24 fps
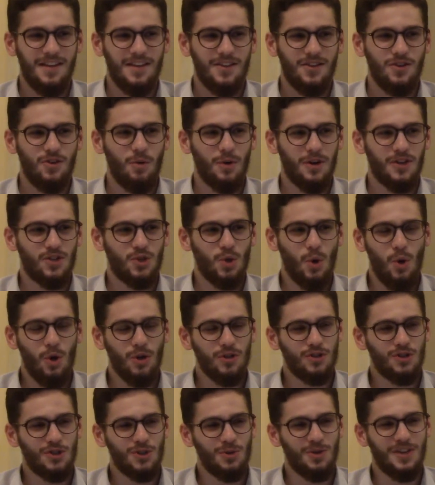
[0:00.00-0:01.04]
You were
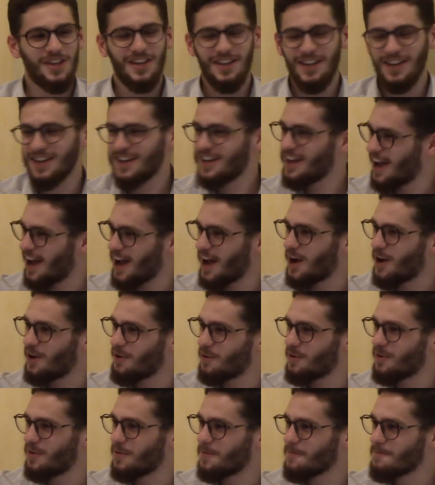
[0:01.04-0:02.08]
told to kill a
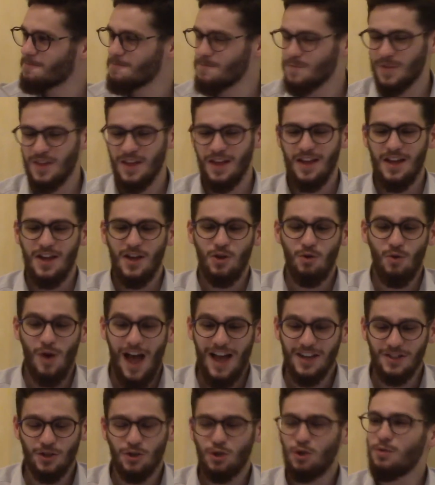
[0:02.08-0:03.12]
cow. You
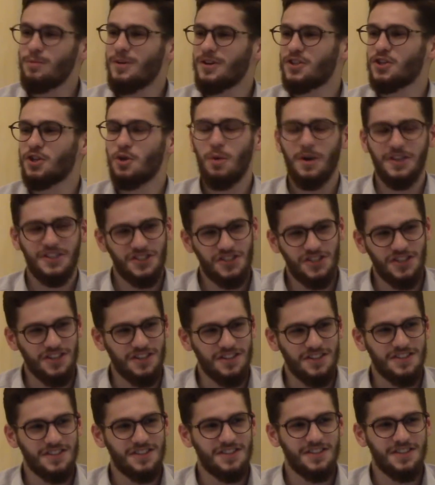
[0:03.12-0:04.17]
asked too much
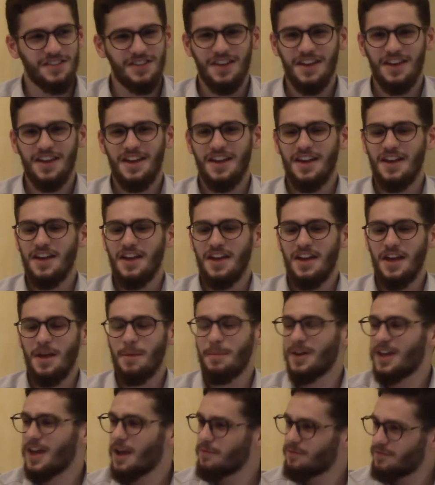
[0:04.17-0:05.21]
questions. It
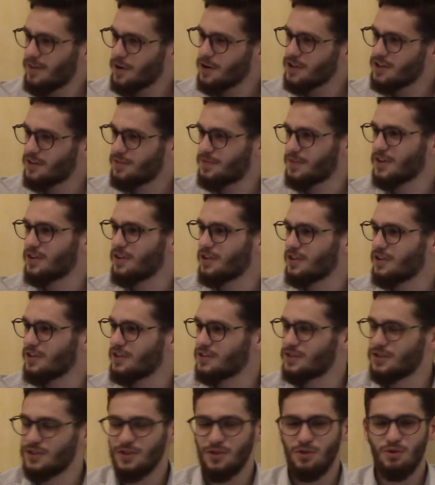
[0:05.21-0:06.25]
became very
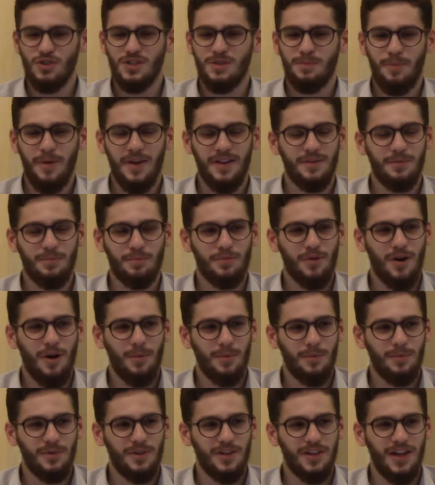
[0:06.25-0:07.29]
difficult. You spend
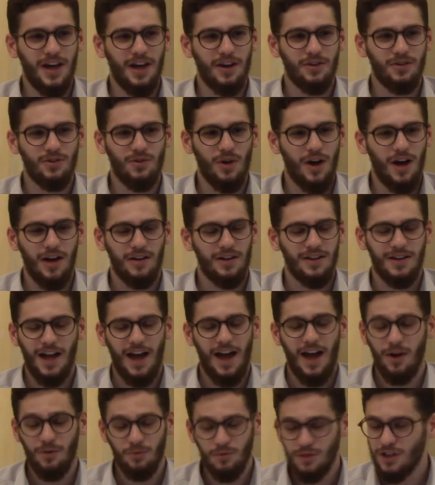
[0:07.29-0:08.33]
probably, I don't know,
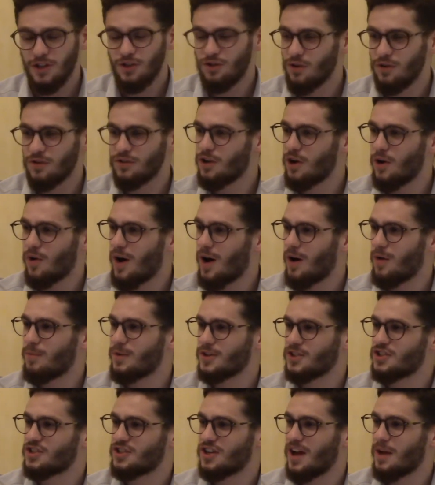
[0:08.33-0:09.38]
I really don't know how
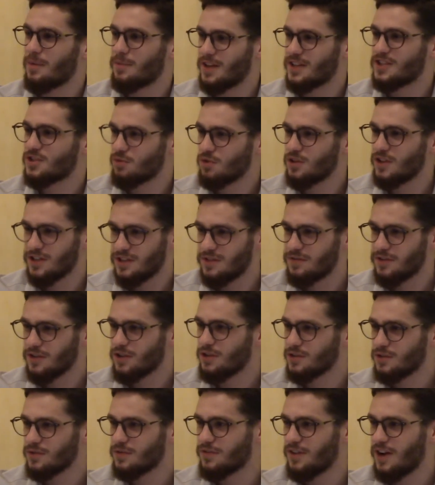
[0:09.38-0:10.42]
much time. That's really
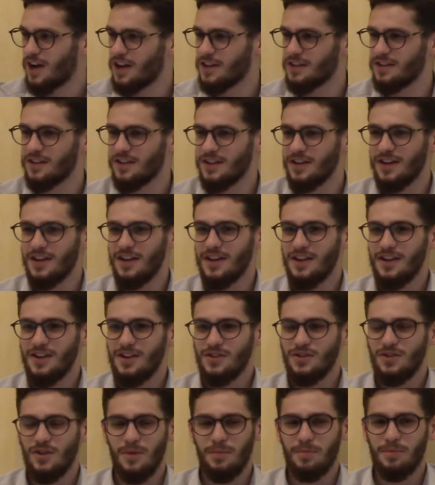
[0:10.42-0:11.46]
difficult to find.
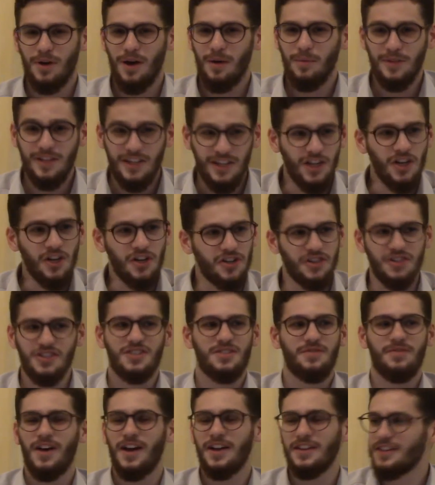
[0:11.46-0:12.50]
So probably
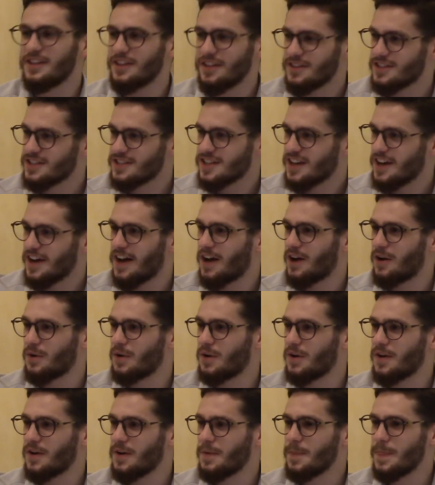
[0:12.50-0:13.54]
years finding this
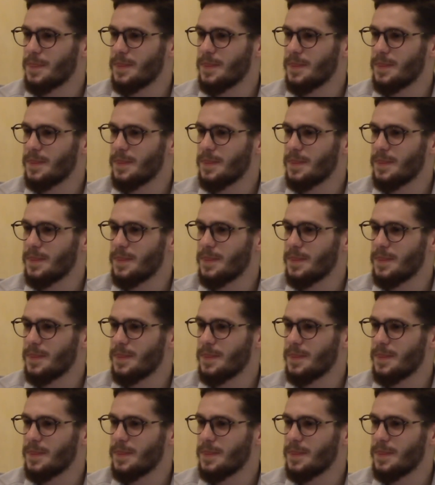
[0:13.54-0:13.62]
cow.